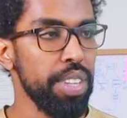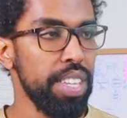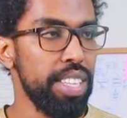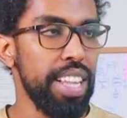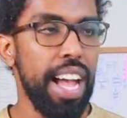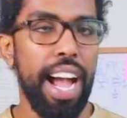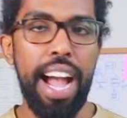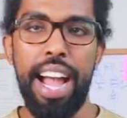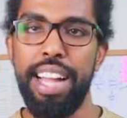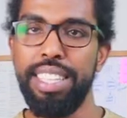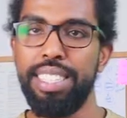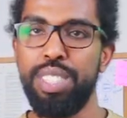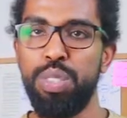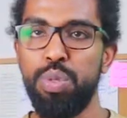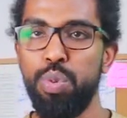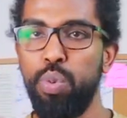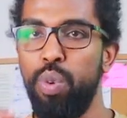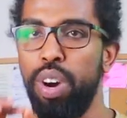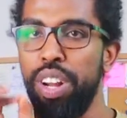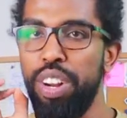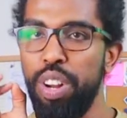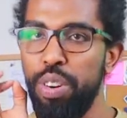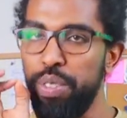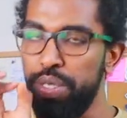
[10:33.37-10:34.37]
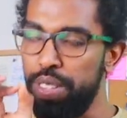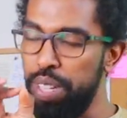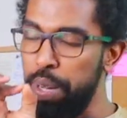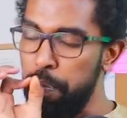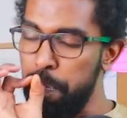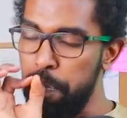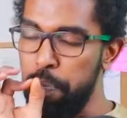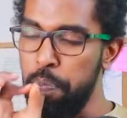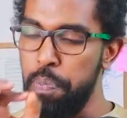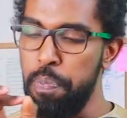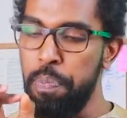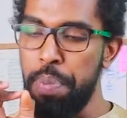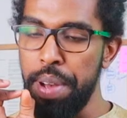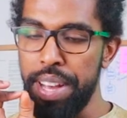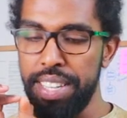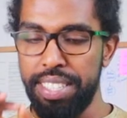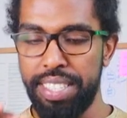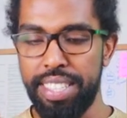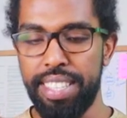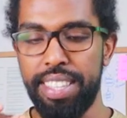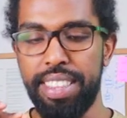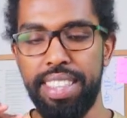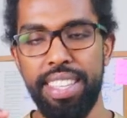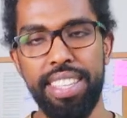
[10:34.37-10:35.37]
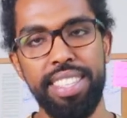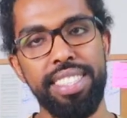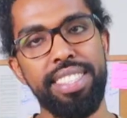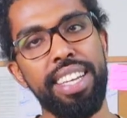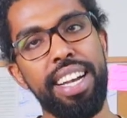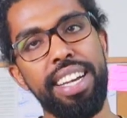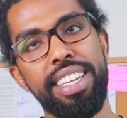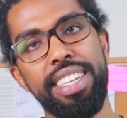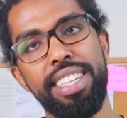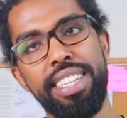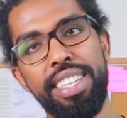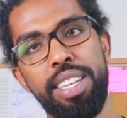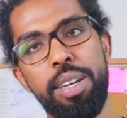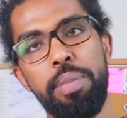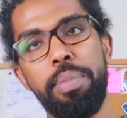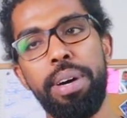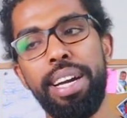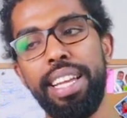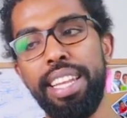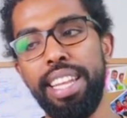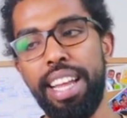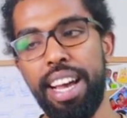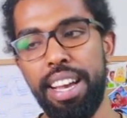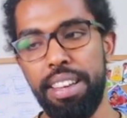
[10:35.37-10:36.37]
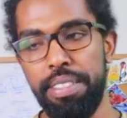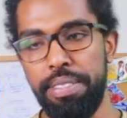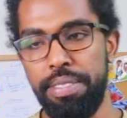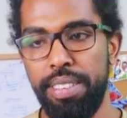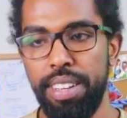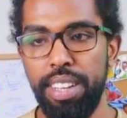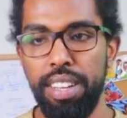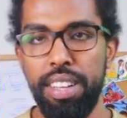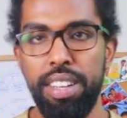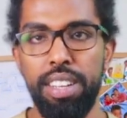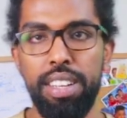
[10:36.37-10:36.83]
That's one of the best things I did in my life.